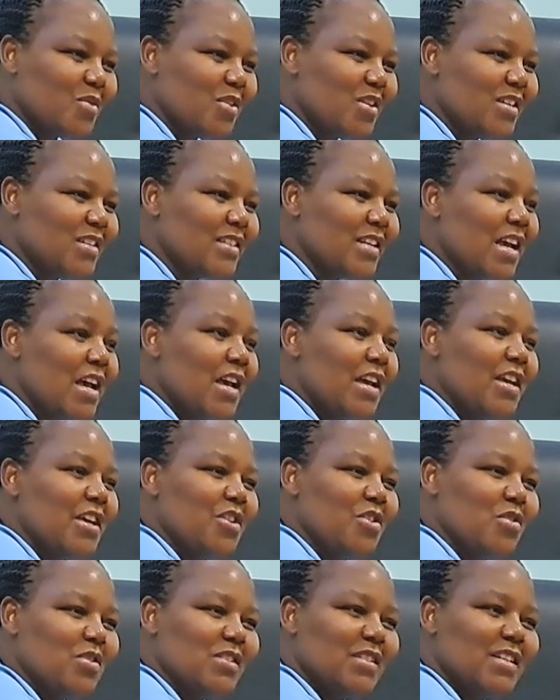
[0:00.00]
voice,
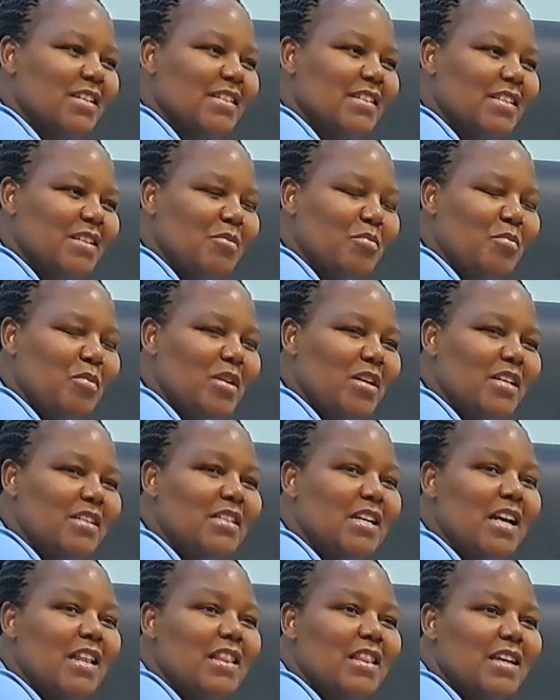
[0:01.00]
he knows the
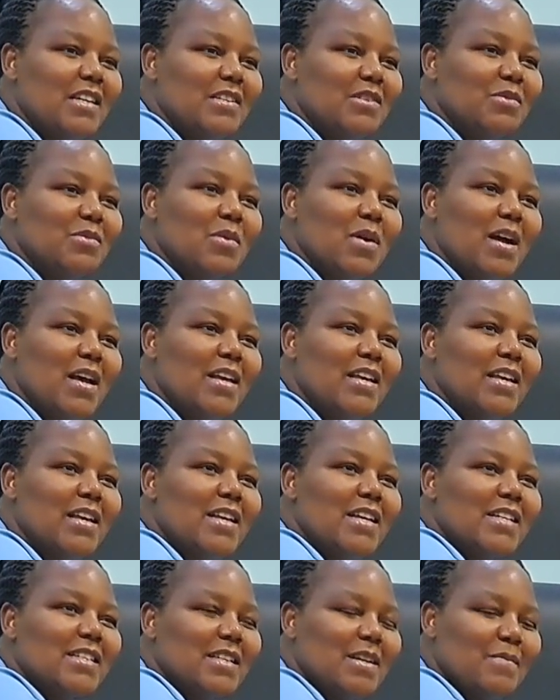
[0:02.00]
siblings, and that's why
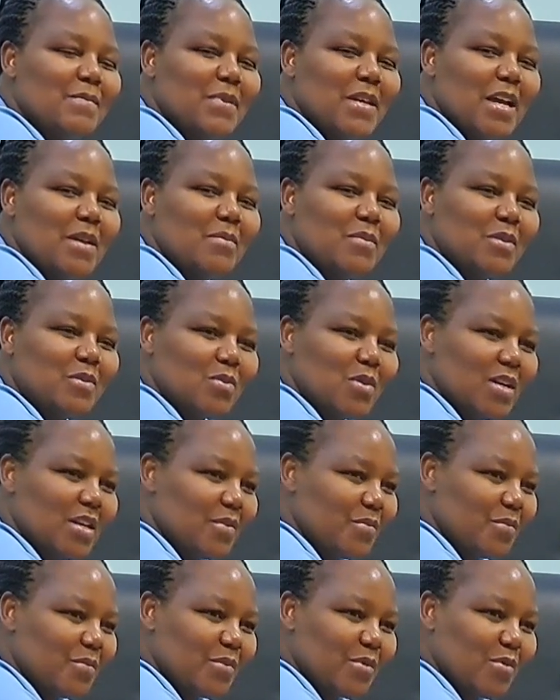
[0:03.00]
sometimes
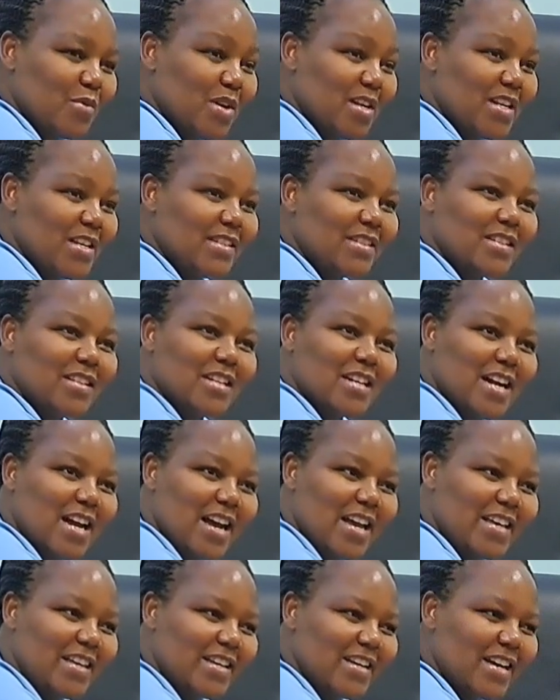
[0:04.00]
when he's
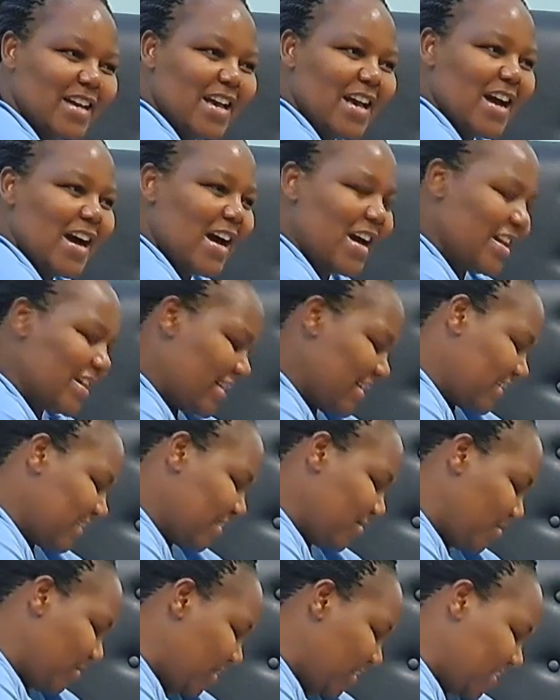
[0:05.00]
crying and the
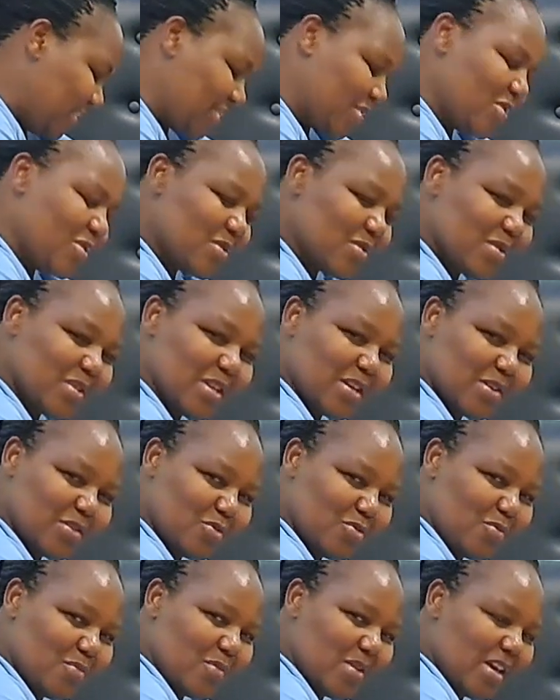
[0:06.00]
siblings go to the
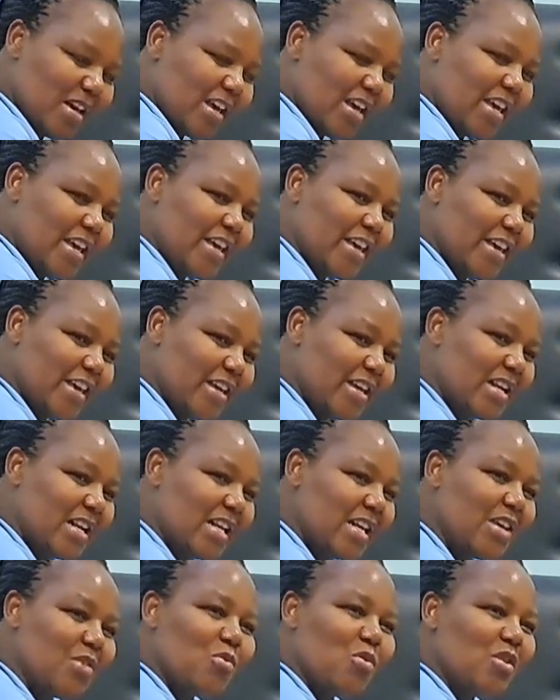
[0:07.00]
room,
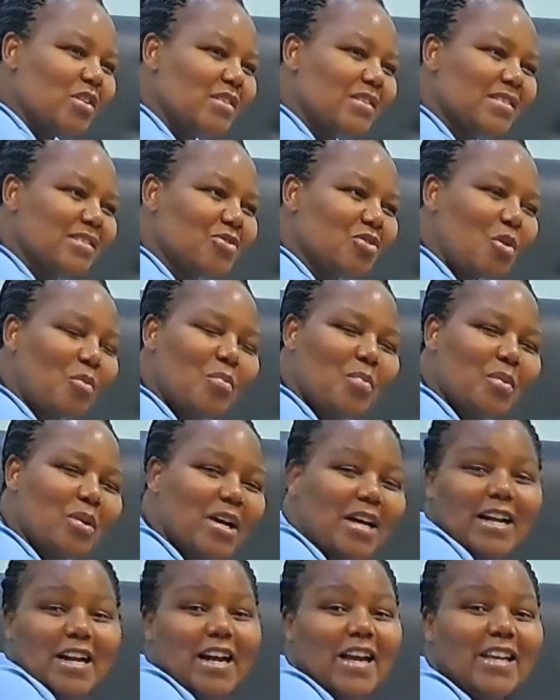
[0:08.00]
he won't
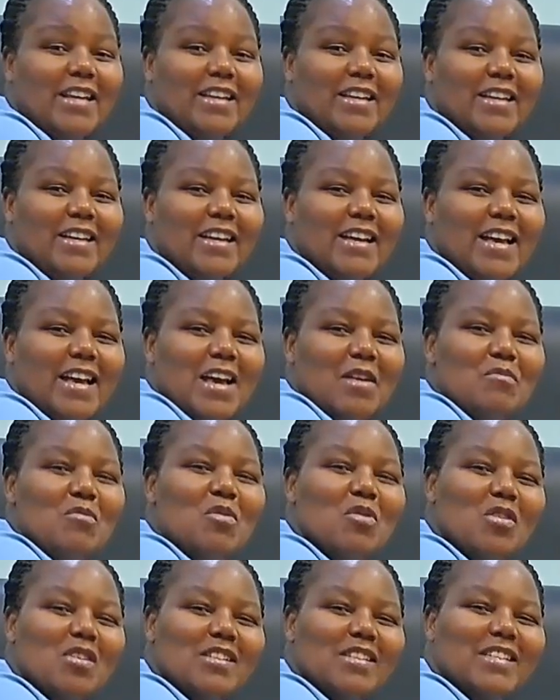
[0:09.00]
stop crying.
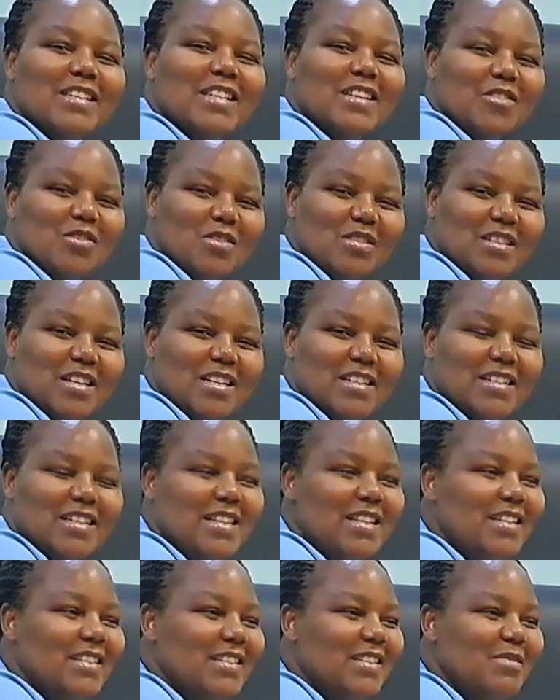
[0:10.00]
Because he knows
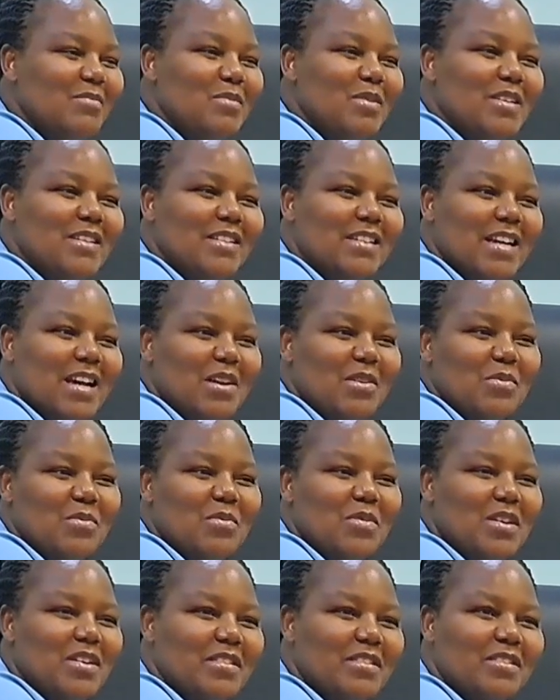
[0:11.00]
that these siblings can
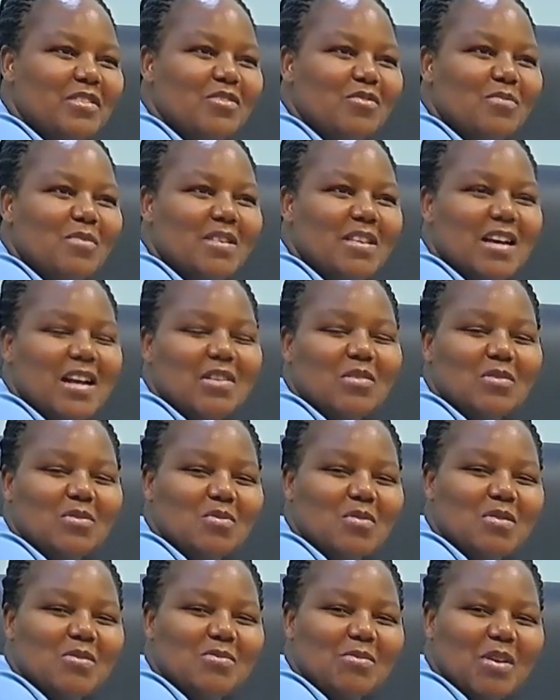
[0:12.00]
do nothing to me, they are
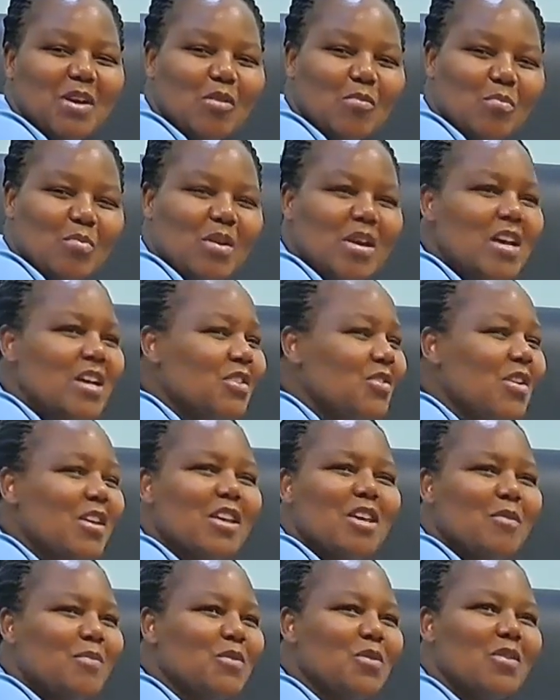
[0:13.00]
not going to help me. So
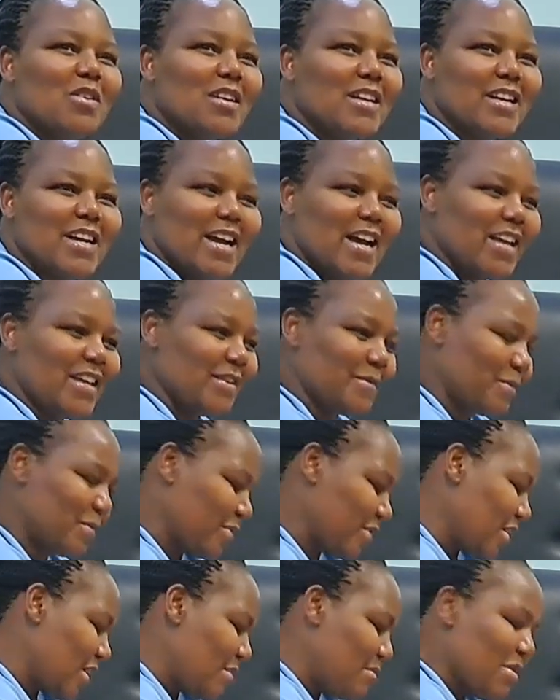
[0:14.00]
he keeps on crying.
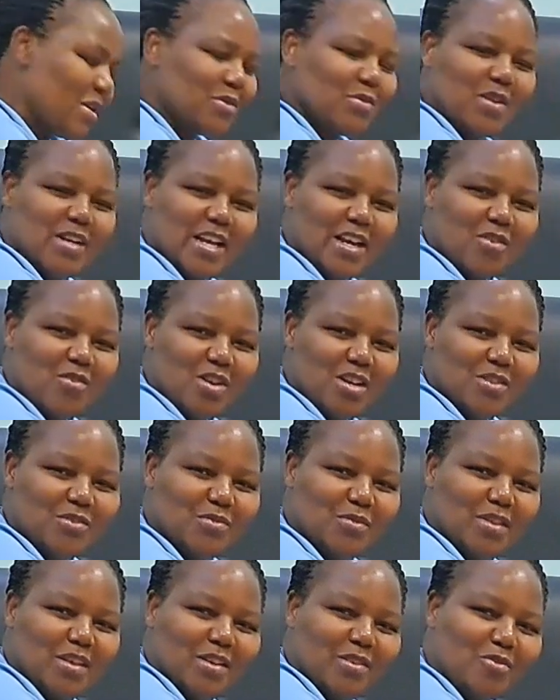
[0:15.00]
But when I go
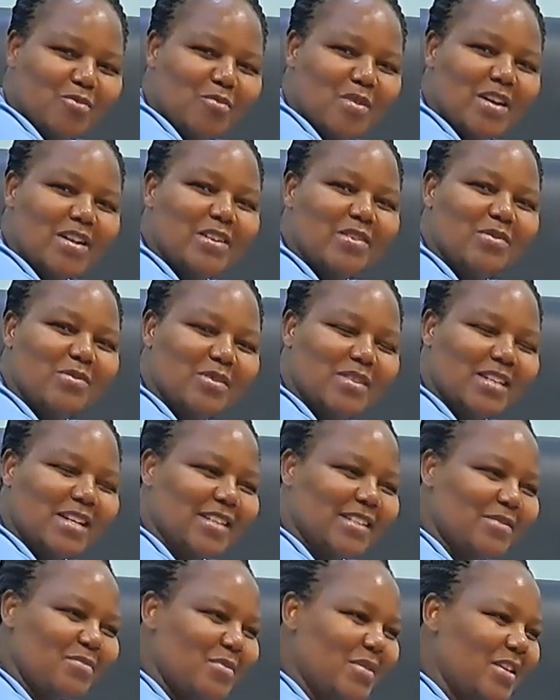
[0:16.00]
into the room and he looks
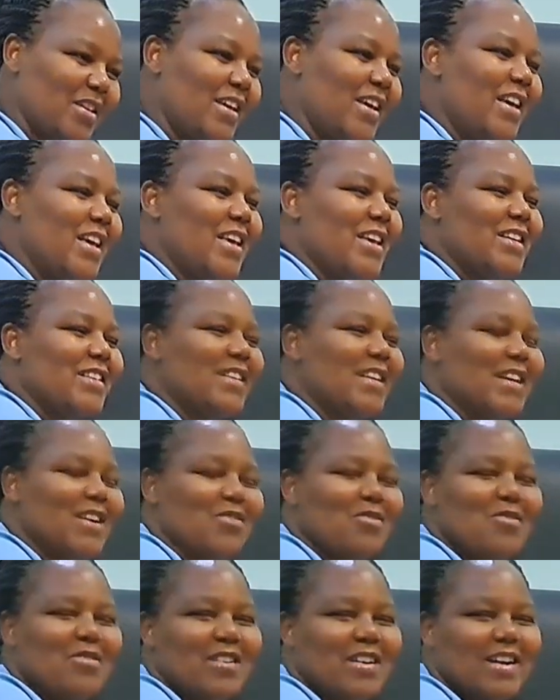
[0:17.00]
at me, he's
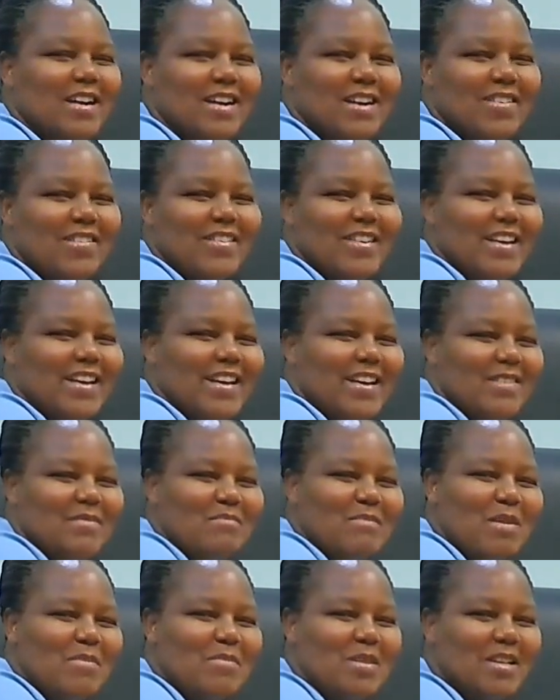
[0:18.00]
like, all right, oh yeah,
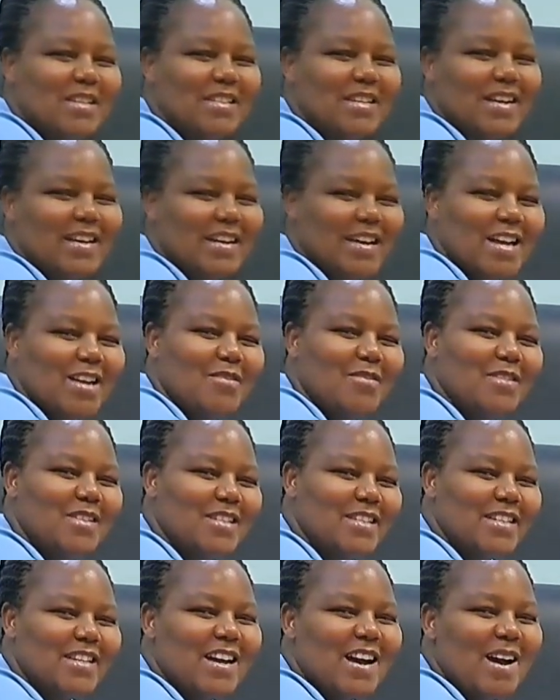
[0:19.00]
mommy has arrived,
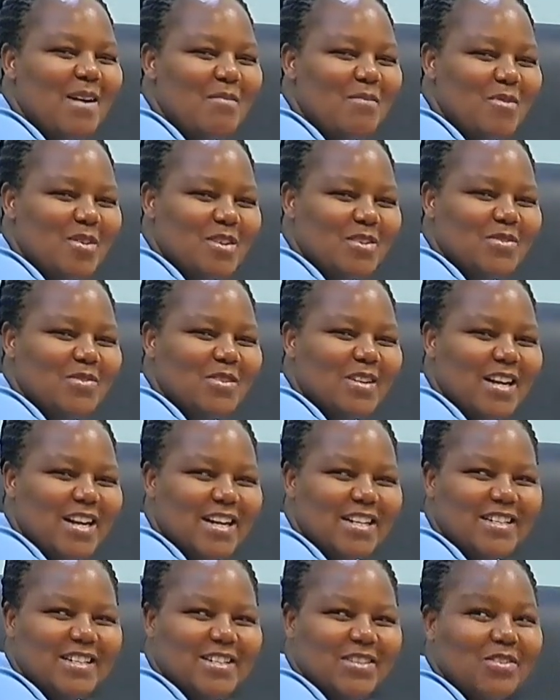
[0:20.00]
I'm going to
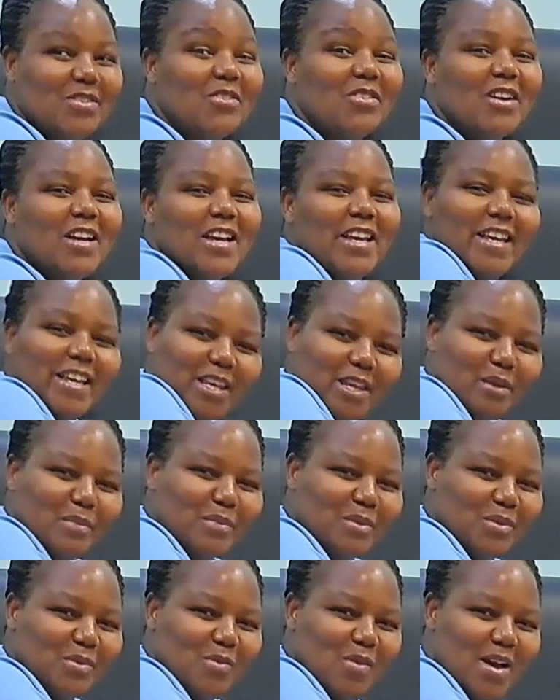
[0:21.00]
lunch. So he
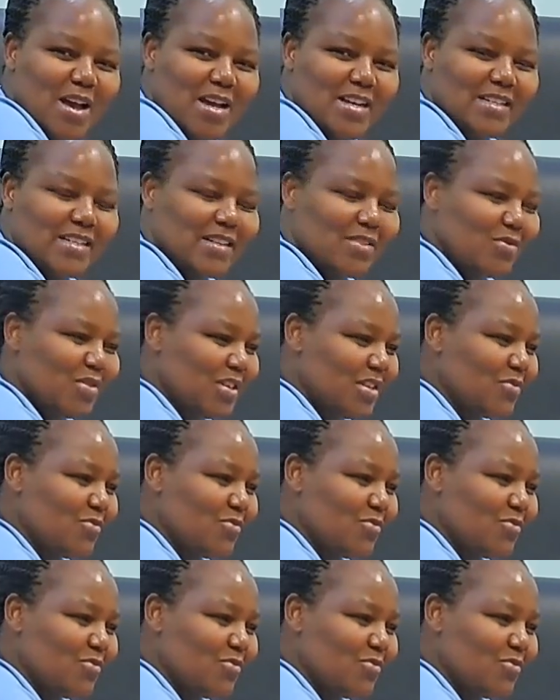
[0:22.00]
keeps quiet.